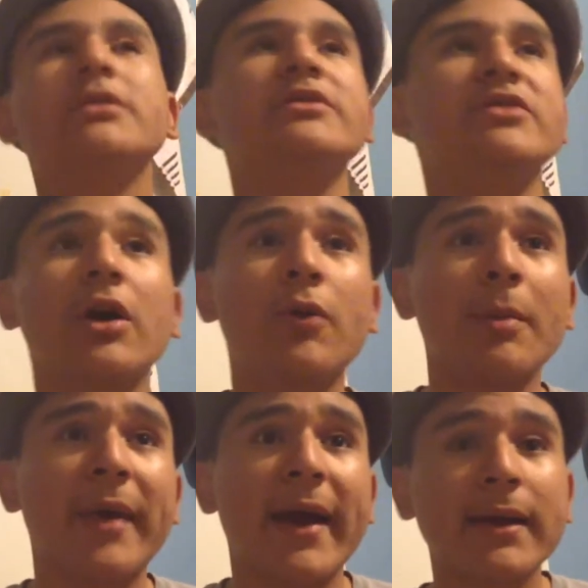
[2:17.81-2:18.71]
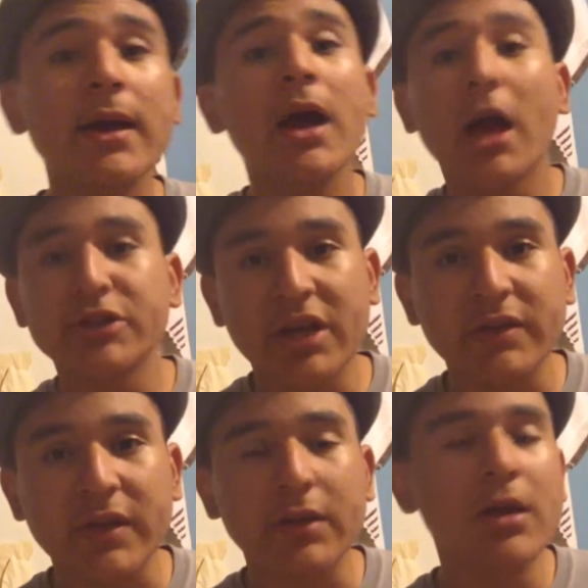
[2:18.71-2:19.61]
And so I went back, I
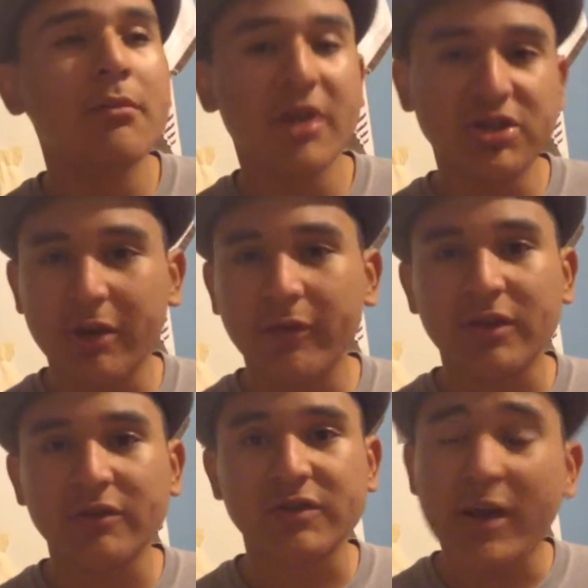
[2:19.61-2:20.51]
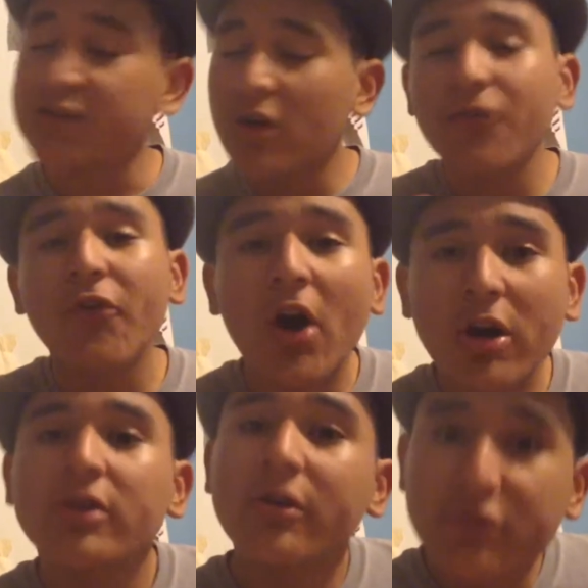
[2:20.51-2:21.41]
checked it, made sure everything was right. So
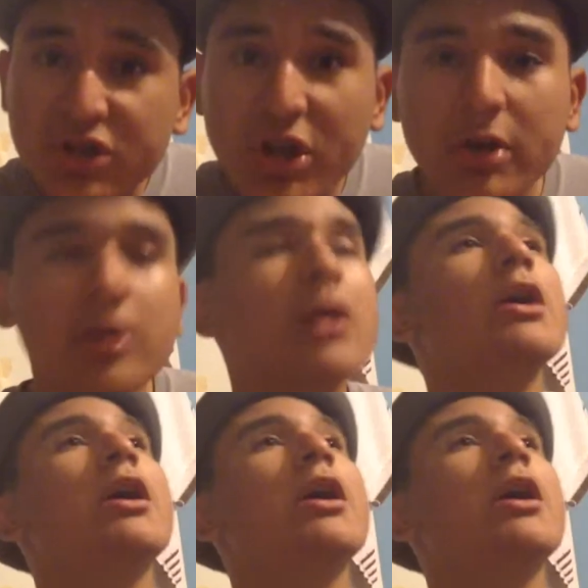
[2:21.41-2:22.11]
far, it was good.